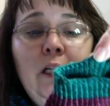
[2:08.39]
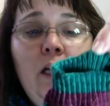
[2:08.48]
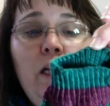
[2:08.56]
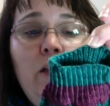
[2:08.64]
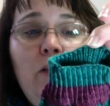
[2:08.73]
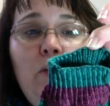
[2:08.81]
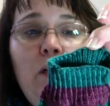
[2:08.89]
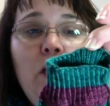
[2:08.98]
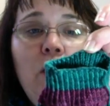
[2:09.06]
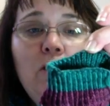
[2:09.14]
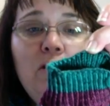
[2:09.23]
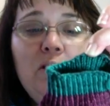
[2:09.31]
and 3
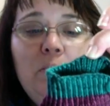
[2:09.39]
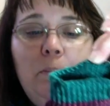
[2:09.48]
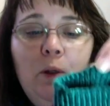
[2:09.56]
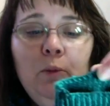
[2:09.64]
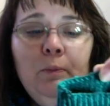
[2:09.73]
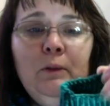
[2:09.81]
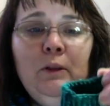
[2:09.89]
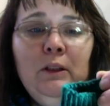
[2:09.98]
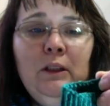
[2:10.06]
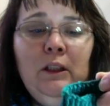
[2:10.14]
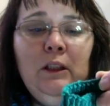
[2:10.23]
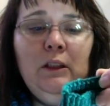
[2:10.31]
colors of purple
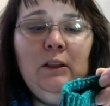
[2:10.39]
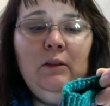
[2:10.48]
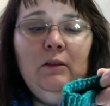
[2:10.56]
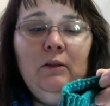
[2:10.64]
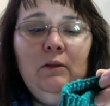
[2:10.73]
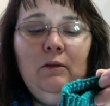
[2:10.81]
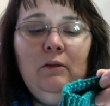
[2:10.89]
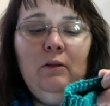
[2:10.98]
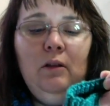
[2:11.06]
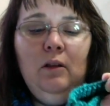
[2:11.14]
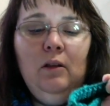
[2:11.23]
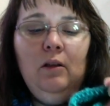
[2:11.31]
in it.
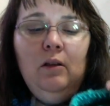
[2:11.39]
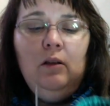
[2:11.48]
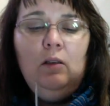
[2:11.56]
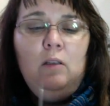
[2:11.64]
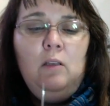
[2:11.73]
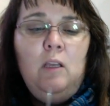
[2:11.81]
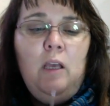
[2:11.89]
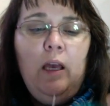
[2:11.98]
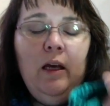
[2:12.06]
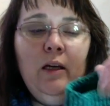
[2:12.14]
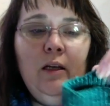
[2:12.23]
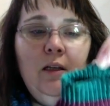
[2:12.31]

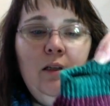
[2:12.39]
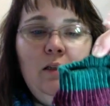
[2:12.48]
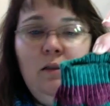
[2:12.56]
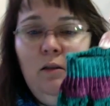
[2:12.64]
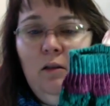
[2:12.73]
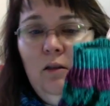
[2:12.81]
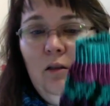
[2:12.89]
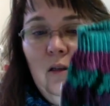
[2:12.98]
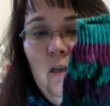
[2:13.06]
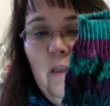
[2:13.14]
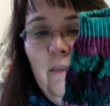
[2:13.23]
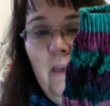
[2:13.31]
And
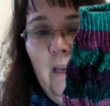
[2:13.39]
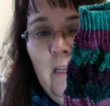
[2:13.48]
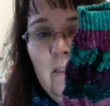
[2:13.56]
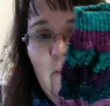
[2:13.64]
that is a